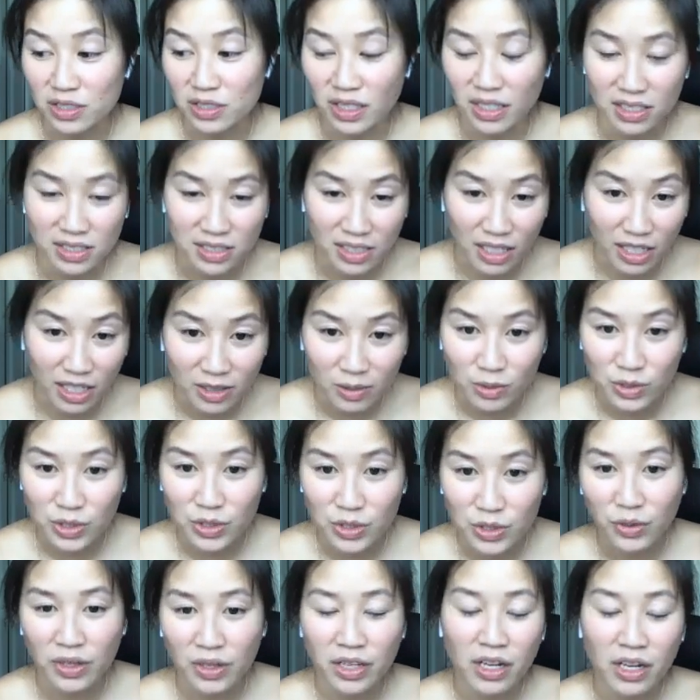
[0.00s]
like tell them what's
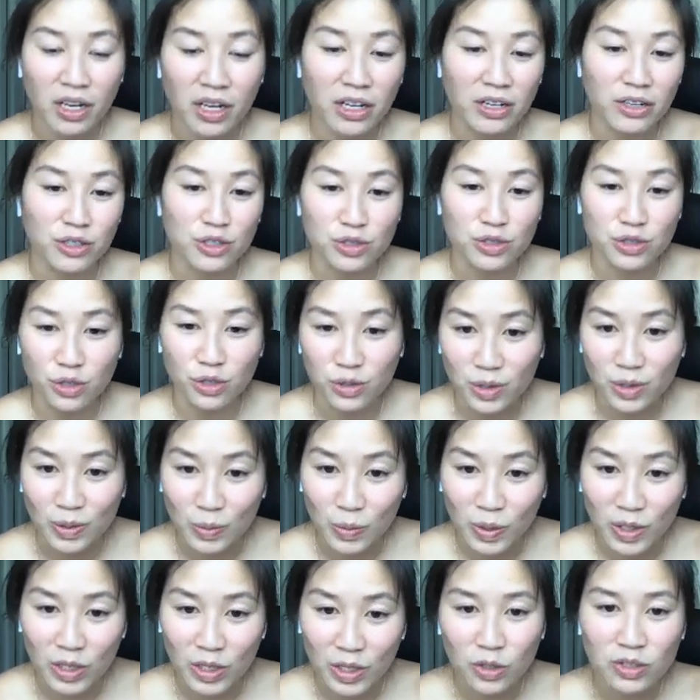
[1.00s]
going on or show them
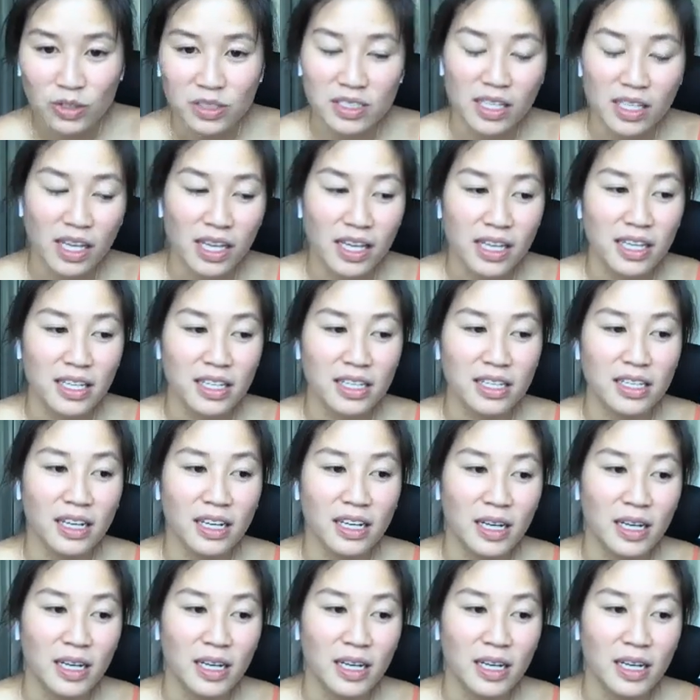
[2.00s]
what it looks like,